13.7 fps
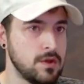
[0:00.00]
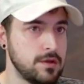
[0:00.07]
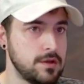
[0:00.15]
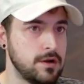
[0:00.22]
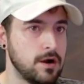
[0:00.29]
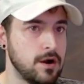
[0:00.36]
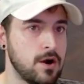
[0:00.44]

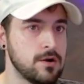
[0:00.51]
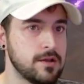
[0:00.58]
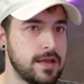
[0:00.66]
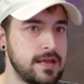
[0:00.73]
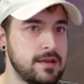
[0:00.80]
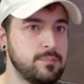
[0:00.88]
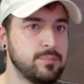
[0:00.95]
Your
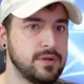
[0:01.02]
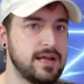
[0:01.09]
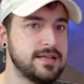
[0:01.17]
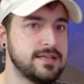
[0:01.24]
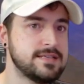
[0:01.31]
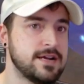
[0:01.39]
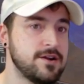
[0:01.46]
Arcane
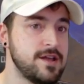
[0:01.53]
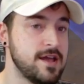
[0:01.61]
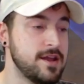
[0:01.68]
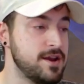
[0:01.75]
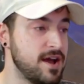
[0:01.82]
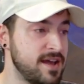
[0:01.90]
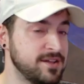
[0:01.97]
Planetary
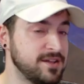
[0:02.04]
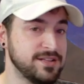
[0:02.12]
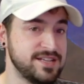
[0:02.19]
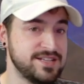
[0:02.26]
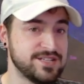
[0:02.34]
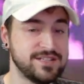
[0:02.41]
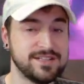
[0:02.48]

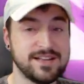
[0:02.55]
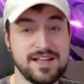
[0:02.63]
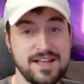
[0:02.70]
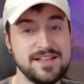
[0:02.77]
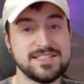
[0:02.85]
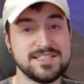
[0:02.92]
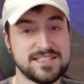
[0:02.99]
Annihilation,
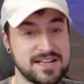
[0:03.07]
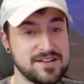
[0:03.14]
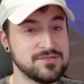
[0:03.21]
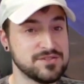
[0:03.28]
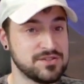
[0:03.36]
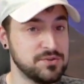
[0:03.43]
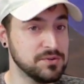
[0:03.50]

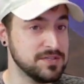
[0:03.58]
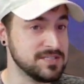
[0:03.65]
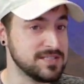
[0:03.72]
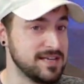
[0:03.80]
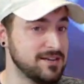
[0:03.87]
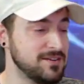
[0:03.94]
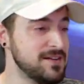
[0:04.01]
sounds cool as
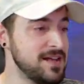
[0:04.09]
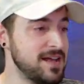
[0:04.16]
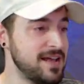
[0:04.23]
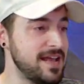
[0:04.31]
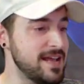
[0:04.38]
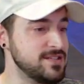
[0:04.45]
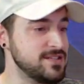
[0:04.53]
hell,
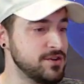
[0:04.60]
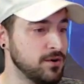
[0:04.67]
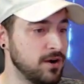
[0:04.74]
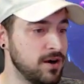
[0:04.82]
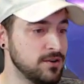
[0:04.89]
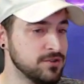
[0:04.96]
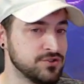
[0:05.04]
is your
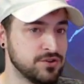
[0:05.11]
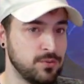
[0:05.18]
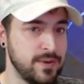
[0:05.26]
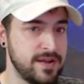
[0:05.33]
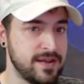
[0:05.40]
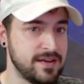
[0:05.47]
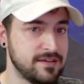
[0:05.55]
Ultra
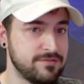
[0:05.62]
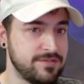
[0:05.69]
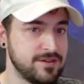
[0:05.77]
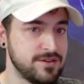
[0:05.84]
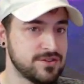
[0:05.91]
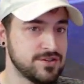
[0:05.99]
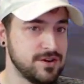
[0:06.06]
Awakening
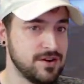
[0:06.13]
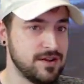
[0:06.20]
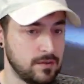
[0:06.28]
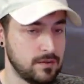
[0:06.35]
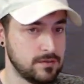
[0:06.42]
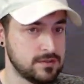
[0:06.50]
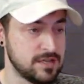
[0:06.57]
finisher, and
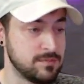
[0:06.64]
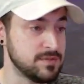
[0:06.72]
it summons a